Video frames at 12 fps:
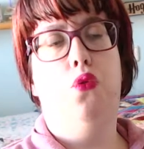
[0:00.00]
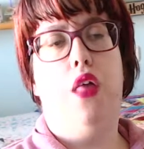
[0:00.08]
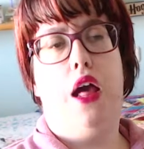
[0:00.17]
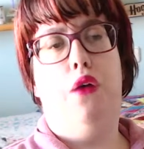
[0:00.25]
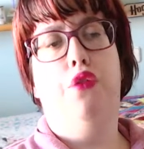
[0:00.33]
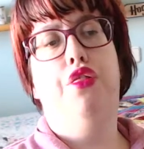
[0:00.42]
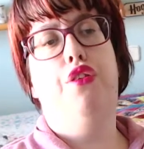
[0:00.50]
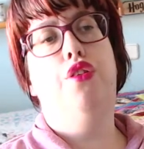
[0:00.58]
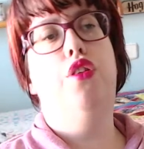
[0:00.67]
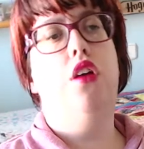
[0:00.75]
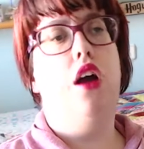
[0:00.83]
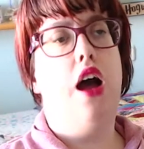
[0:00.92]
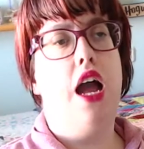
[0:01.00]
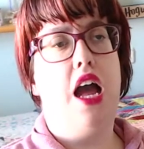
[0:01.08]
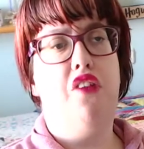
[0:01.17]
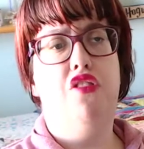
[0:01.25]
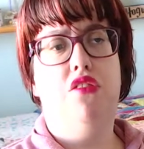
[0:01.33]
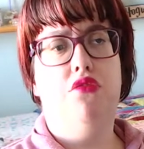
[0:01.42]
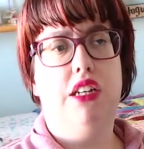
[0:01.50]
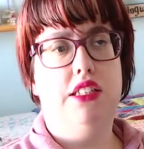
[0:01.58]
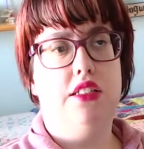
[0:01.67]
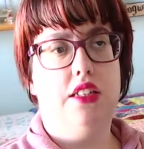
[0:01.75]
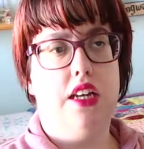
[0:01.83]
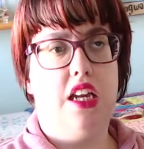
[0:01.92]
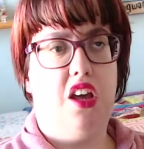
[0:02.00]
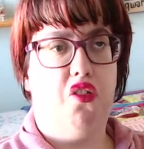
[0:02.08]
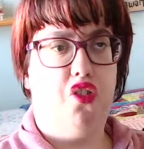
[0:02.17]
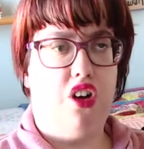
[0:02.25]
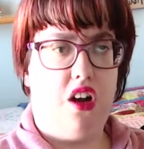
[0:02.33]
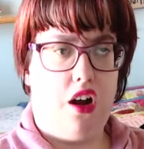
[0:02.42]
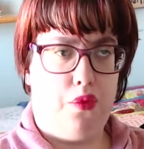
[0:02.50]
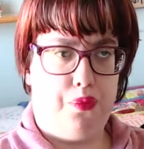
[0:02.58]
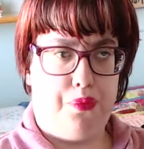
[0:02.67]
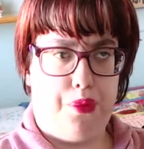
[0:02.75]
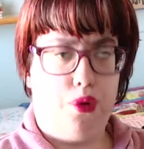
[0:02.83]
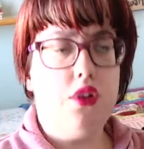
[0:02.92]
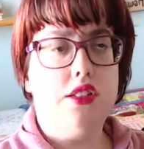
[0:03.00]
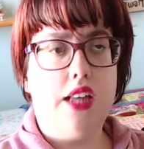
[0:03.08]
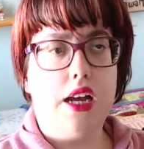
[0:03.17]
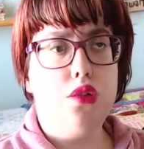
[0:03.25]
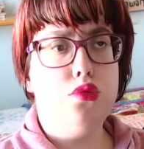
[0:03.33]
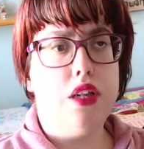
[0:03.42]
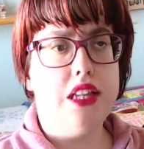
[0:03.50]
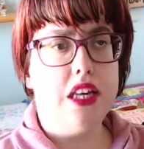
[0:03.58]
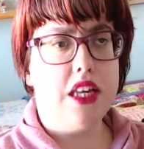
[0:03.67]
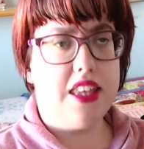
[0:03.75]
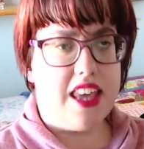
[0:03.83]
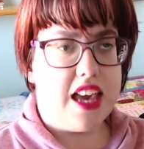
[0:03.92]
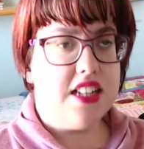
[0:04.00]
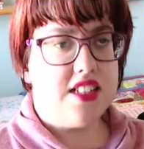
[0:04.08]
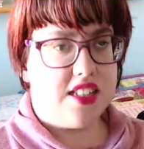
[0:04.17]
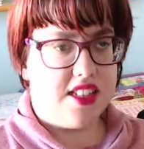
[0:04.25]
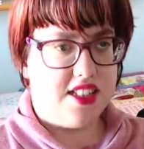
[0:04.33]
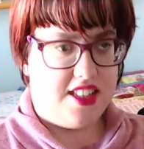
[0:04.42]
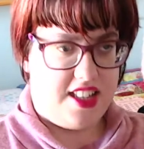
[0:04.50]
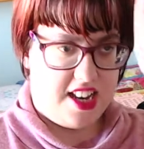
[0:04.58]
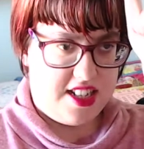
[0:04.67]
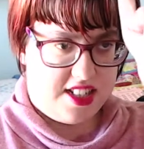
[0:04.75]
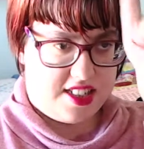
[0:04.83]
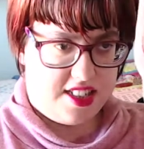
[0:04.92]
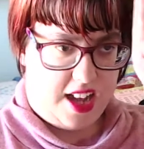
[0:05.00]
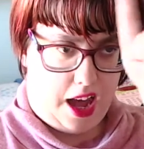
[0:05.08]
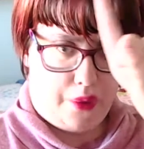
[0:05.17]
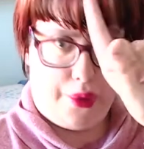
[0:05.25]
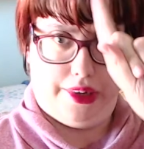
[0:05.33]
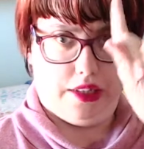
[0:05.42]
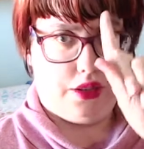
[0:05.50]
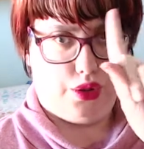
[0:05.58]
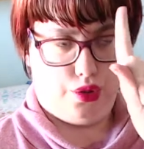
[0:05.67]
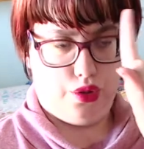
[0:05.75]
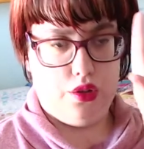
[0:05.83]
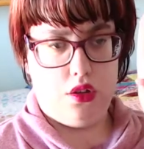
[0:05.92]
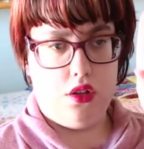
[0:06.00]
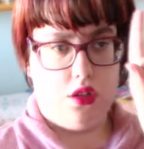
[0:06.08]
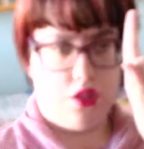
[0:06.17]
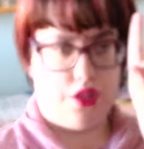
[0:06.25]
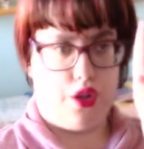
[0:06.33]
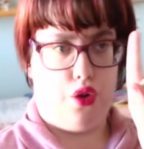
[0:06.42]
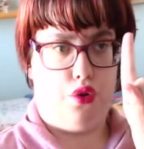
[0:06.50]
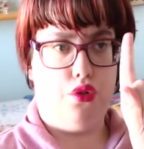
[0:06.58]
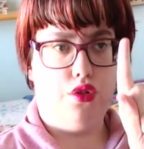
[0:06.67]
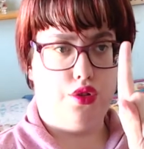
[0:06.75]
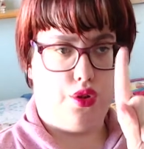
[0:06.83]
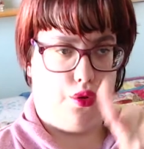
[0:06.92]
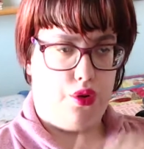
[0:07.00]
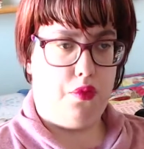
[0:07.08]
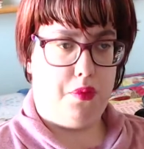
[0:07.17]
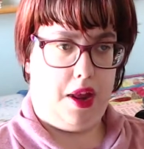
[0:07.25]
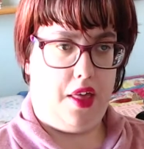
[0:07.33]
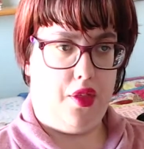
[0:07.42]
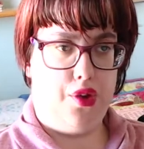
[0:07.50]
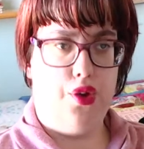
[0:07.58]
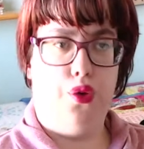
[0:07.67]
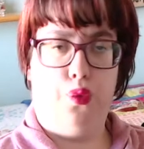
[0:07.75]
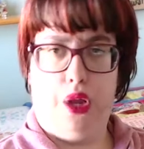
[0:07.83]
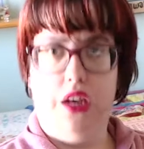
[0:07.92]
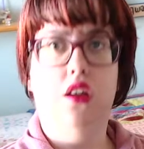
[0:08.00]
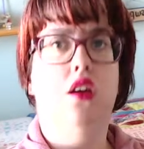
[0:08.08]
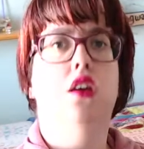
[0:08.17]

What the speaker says: the author. I haven't read any of her books actually yet. I will do so soon, but I don't know when.